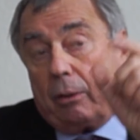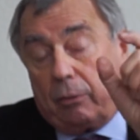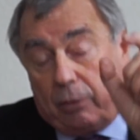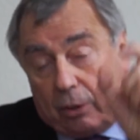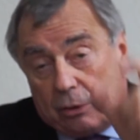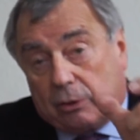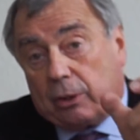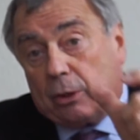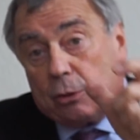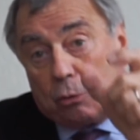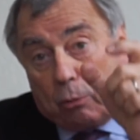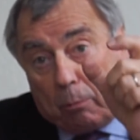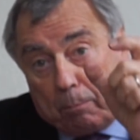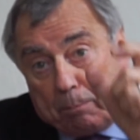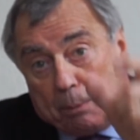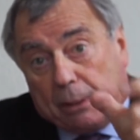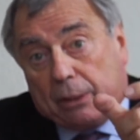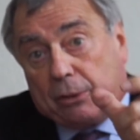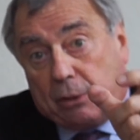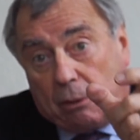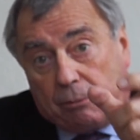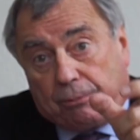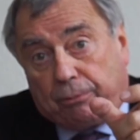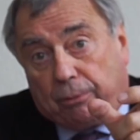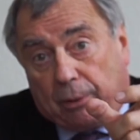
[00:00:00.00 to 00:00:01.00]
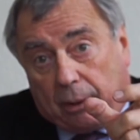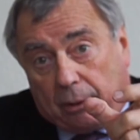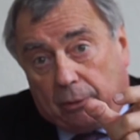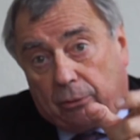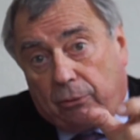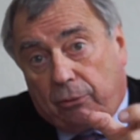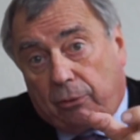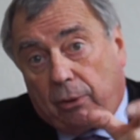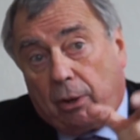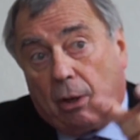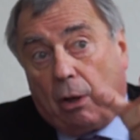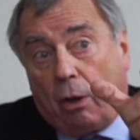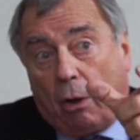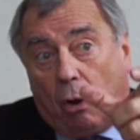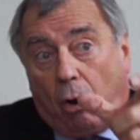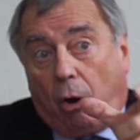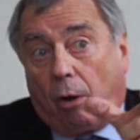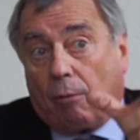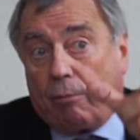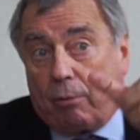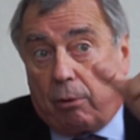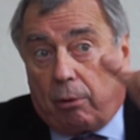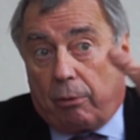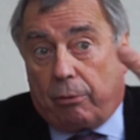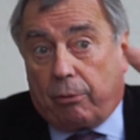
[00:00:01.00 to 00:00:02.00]
This is a big difference
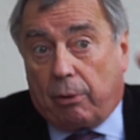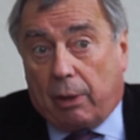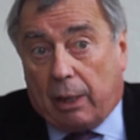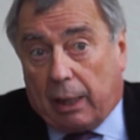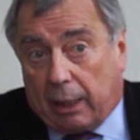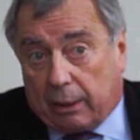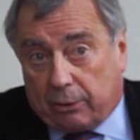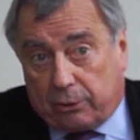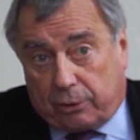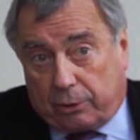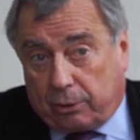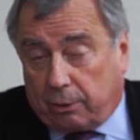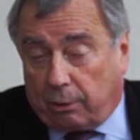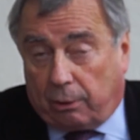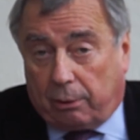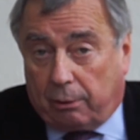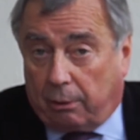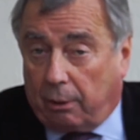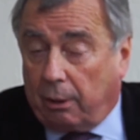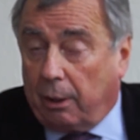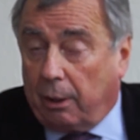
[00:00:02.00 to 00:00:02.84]
over the last